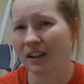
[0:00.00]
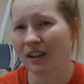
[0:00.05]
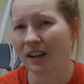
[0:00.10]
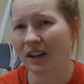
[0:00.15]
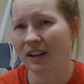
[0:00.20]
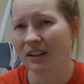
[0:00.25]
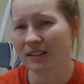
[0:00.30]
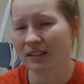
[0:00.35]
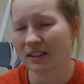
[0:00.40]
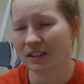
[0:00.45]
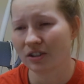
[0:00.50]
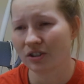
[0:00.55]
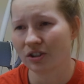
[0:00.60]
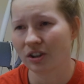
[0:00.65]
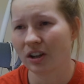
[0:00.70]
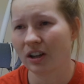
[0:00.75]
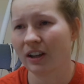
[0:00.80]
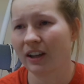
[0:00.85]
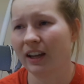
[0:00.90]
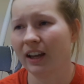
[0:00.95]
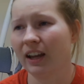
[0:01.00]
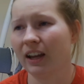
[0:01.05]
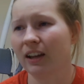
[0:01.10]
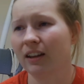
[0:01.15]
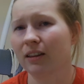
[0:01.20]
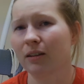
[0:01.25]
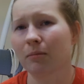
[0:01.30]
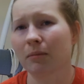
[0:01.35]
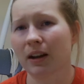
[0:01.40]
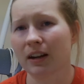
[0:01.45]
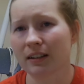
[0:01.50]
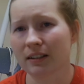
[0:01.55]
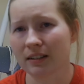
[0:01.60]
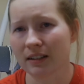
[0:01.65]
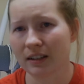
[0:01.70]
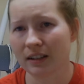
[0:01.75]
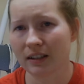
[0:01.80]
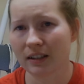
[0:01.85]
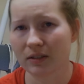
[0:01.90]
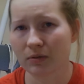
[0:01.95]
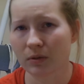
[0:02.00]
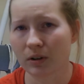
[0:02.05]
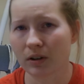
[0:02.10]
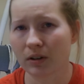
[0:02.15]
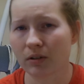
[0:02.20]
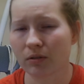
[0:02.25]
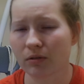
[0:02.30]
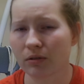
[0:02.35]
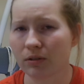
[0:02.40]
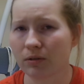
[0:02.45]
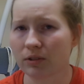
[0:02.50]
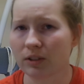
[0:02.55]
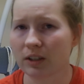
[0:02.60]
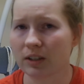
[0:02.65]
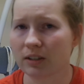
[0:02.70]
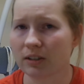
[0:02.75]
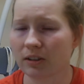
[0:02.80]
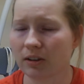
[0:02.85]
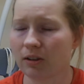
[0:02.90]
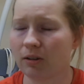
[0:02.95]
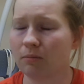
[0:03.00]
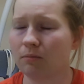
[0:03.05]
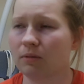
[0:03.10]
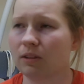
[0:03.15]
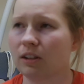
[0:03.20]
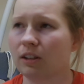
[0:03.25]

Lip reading: anesthesia and the medicine is running through their system.